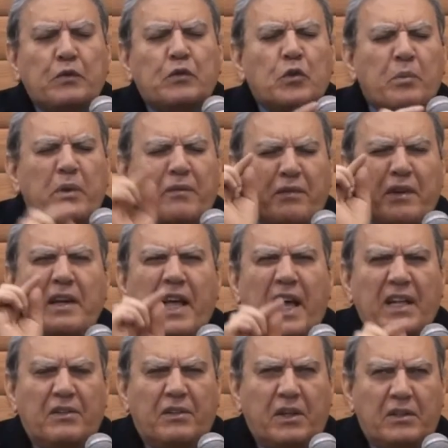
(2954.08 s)
And it's
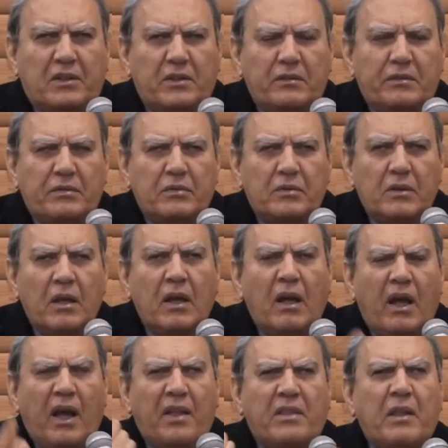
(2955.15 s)
proved to be very
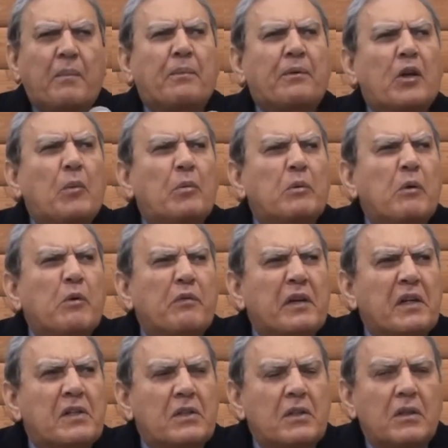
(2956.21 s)
addictive, and
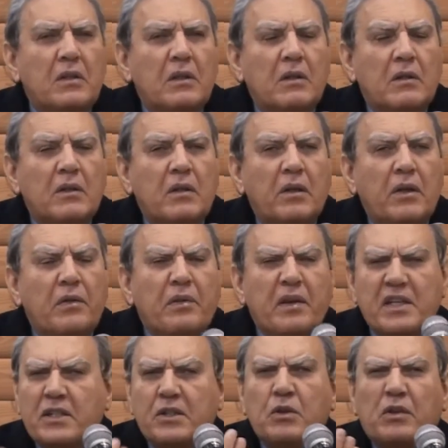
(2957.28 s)
the problem of it,
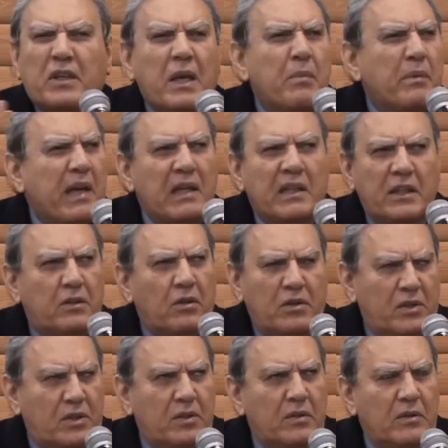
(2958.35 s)
there is no
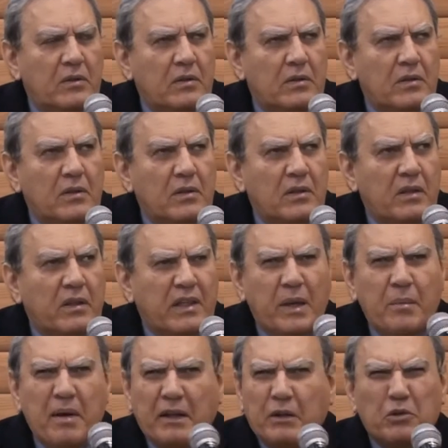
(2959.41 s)
chemical
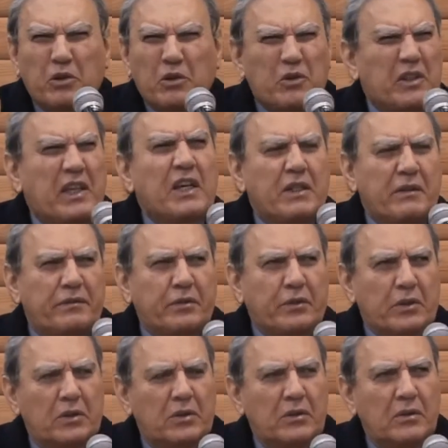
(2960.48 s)

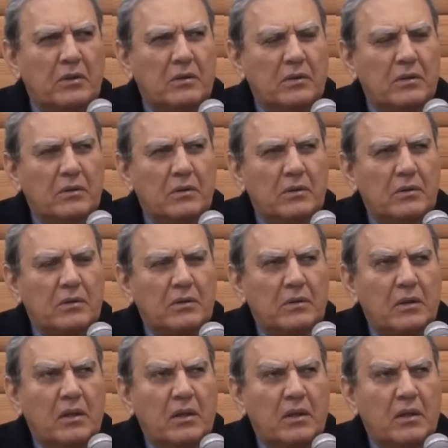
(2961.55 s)
detoxification for it.